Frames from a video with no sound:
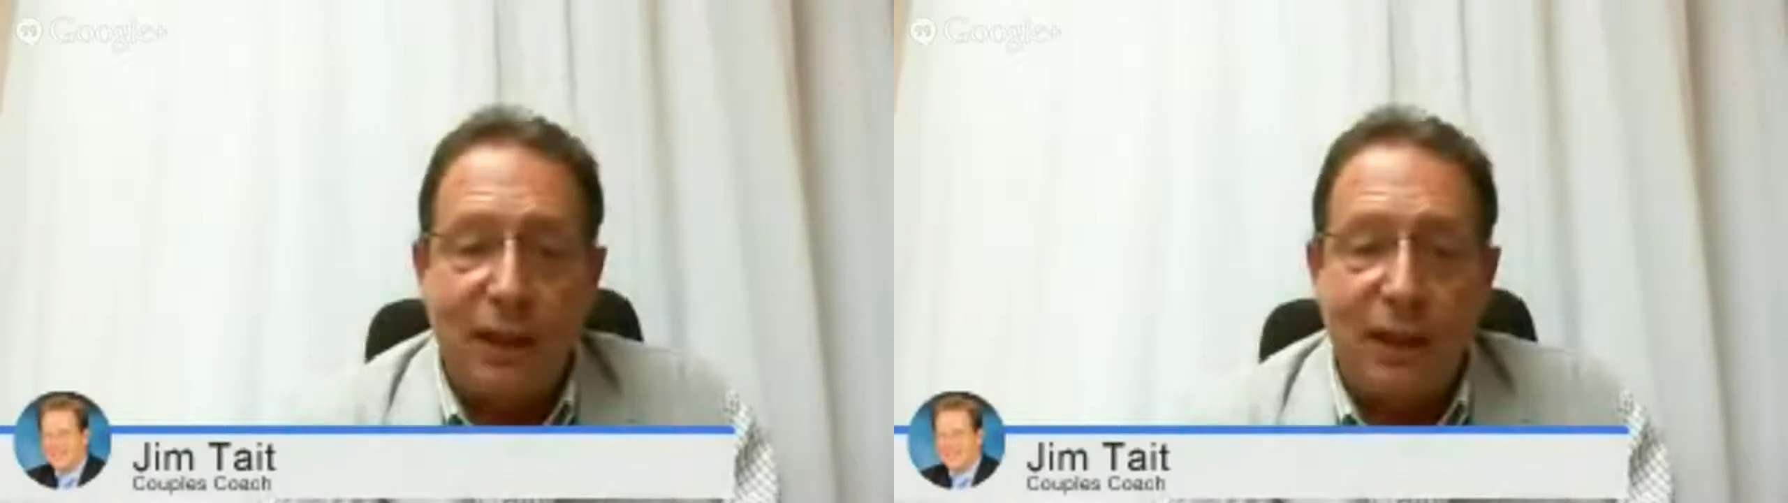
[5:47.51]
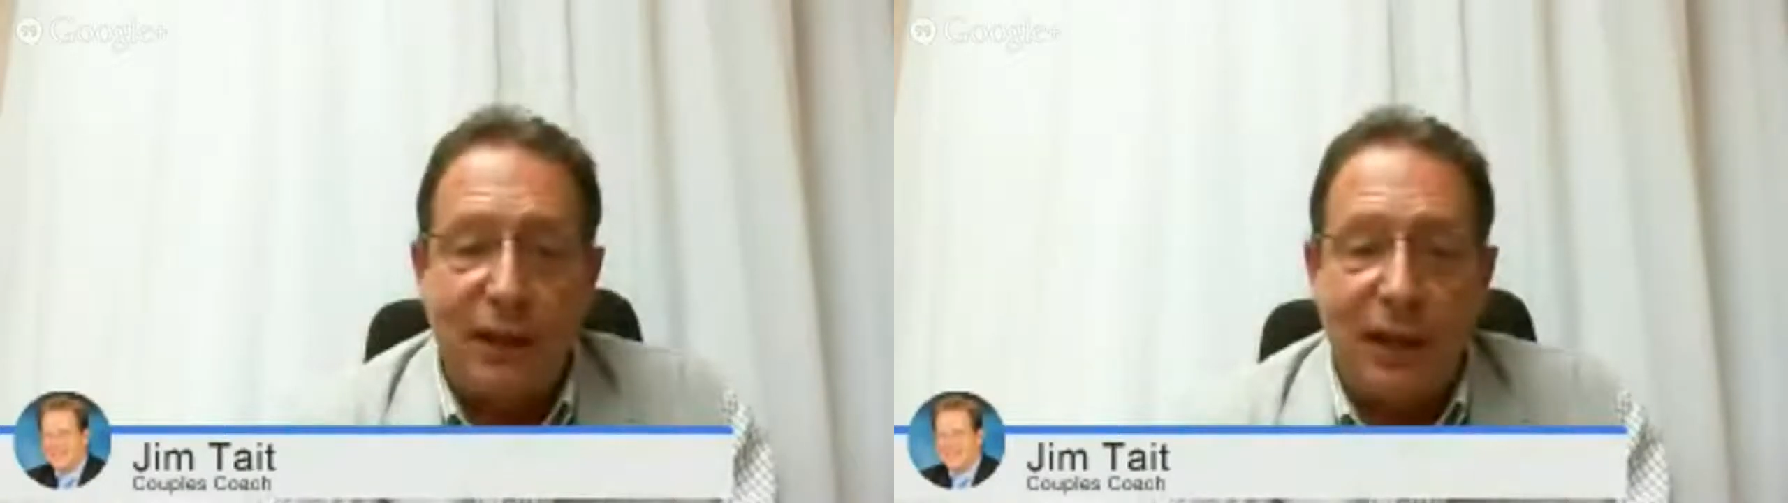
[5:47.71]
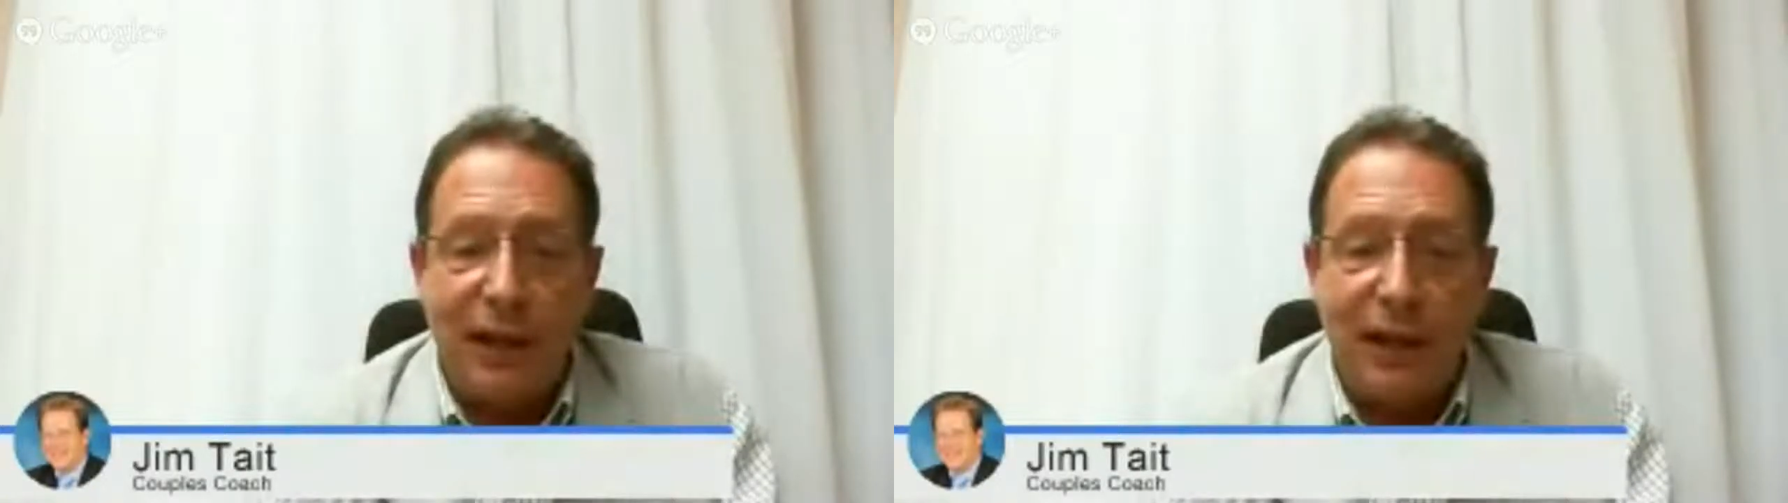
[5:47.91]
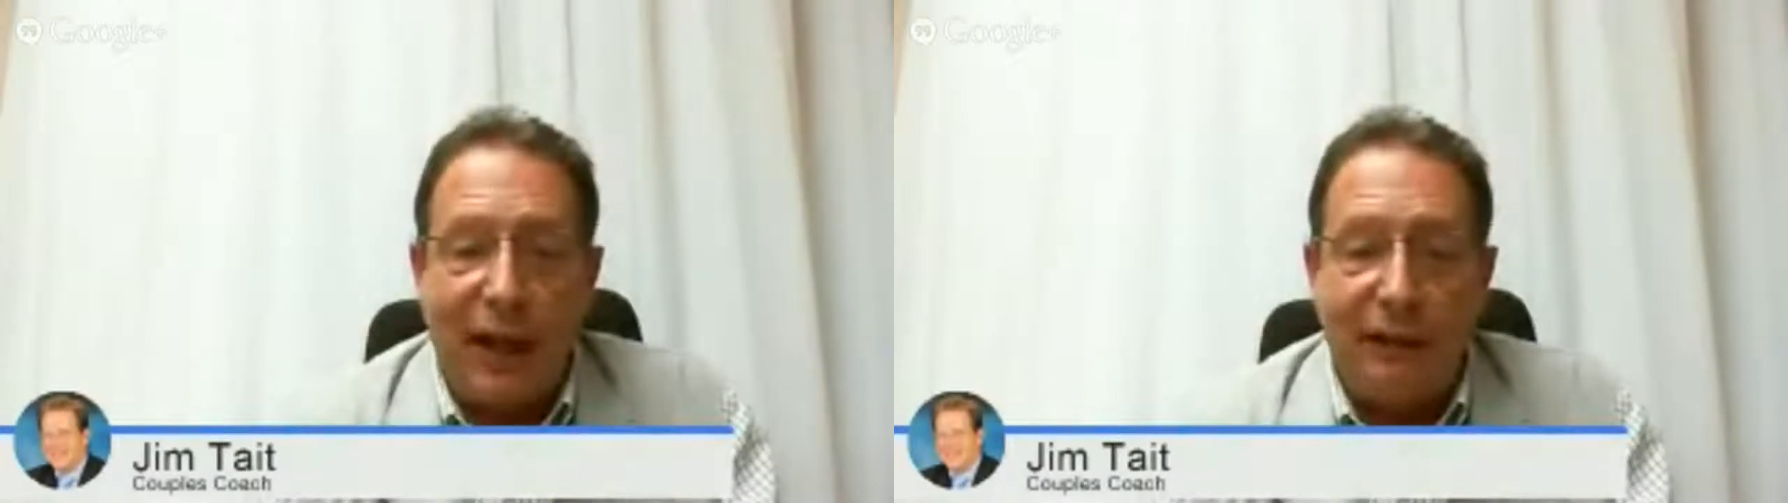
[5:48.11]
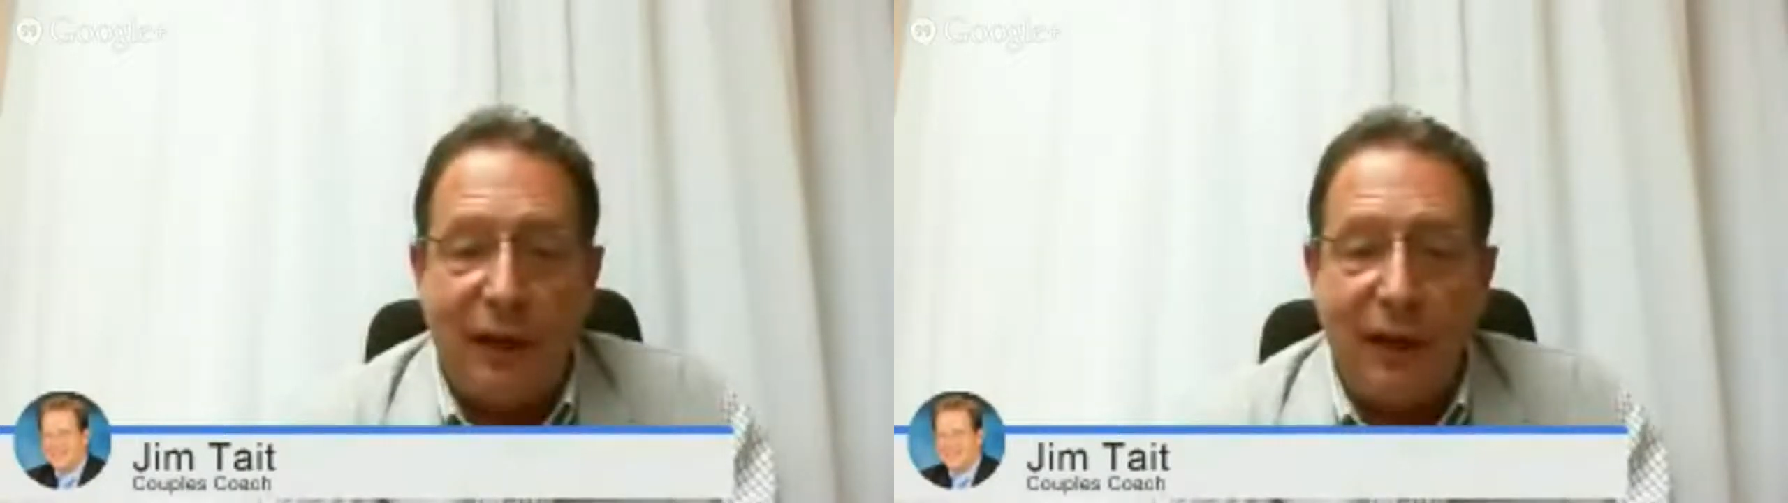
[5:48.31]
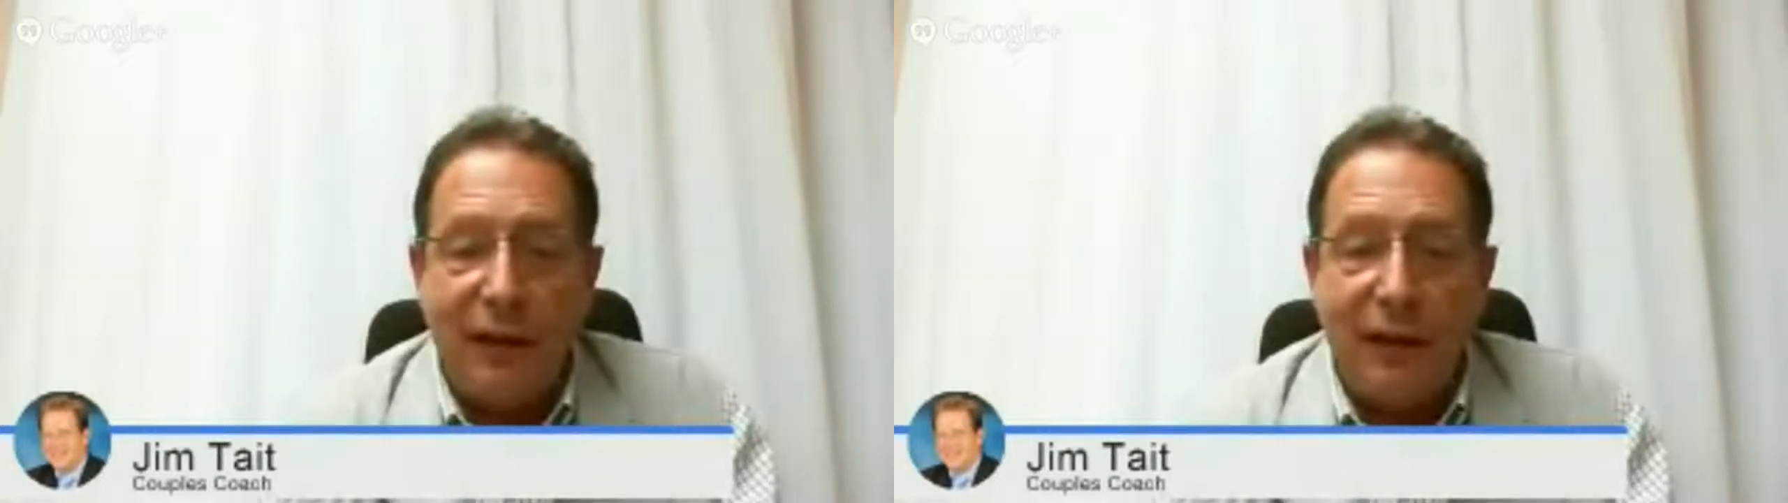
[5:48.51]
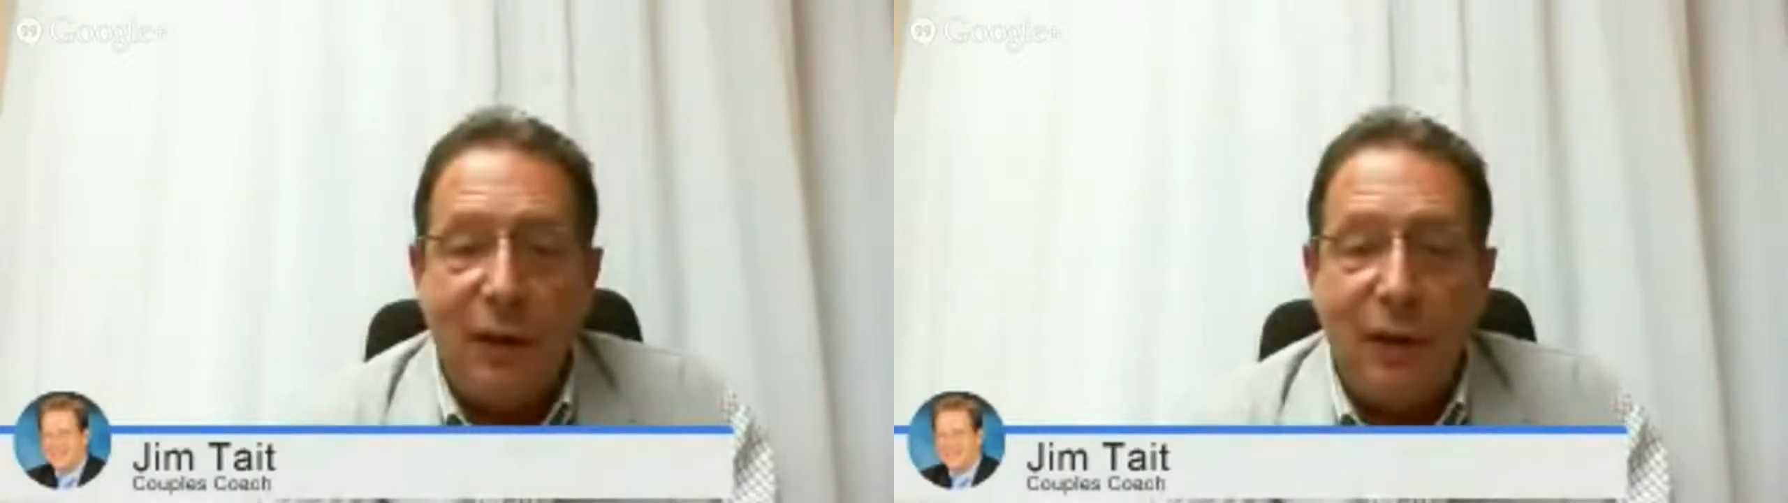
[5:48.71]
significant other,